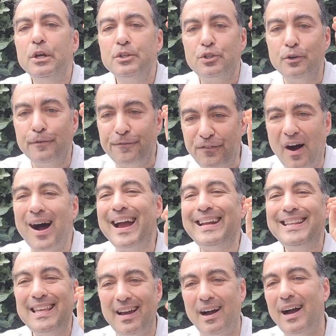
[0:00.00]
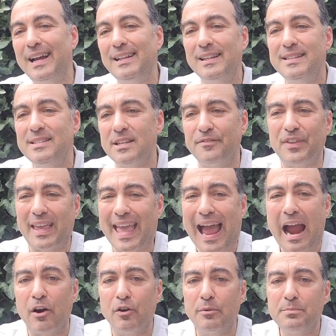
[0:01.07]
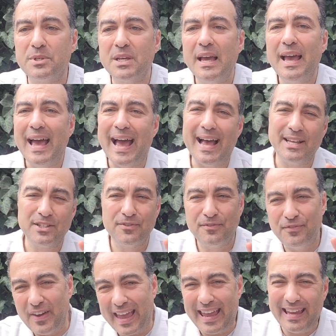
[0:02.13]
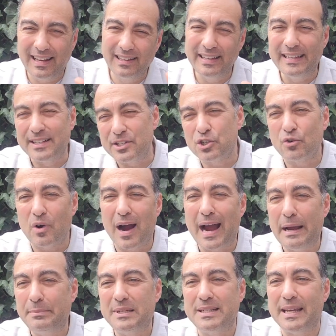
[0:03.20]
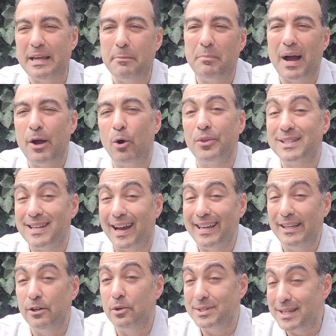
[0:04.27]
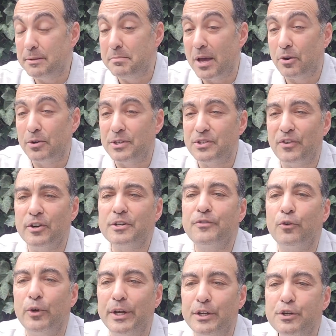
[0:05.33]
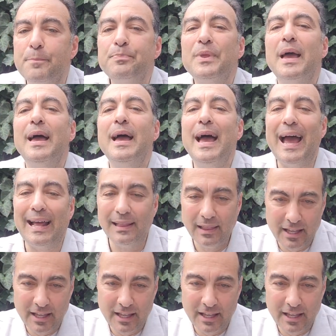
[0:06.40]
to find the islands of the Caribs as vaguely described to him by all the Tainos he'd met on his first voyage, and